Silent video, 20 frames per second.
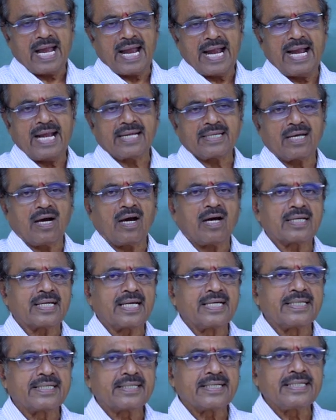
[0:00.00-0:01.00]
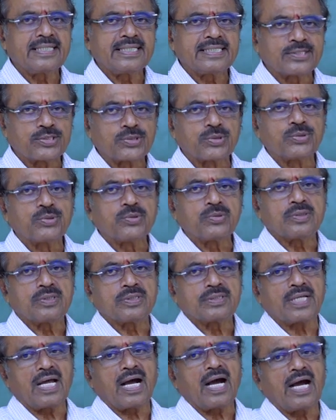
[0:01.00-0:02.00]
and are entering into
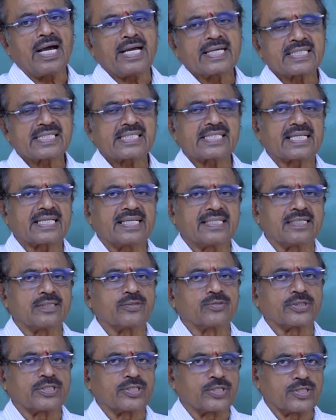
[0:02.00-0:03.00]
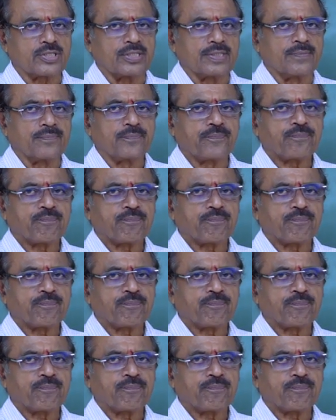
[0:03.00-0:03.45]
the higher second education.